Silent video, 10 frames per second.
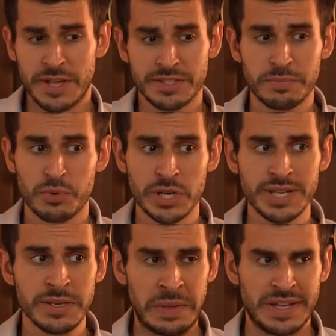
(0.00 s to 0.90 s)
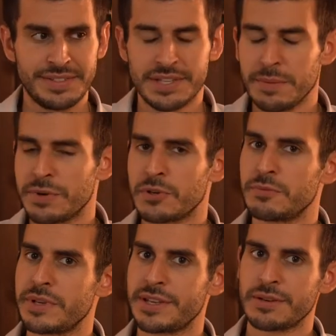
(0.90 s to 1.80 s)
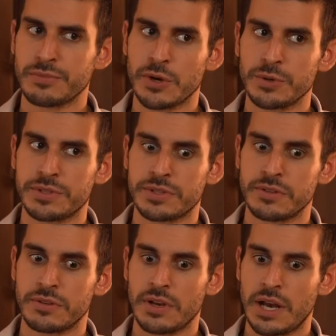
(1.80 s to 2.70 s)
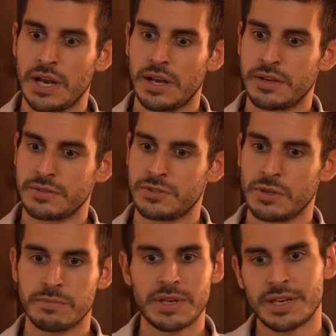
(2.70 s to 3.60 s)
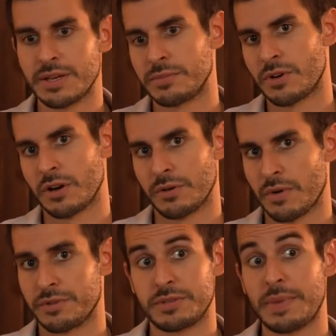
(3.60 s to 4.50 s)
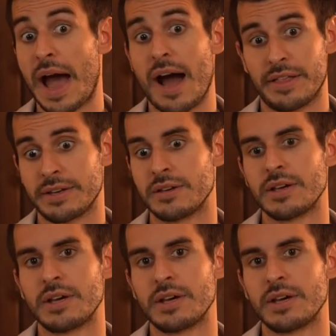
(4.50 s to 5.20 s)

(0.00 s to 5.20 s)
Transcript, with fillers: it's a pretty typical medium roast uh, to medium dark roast palate.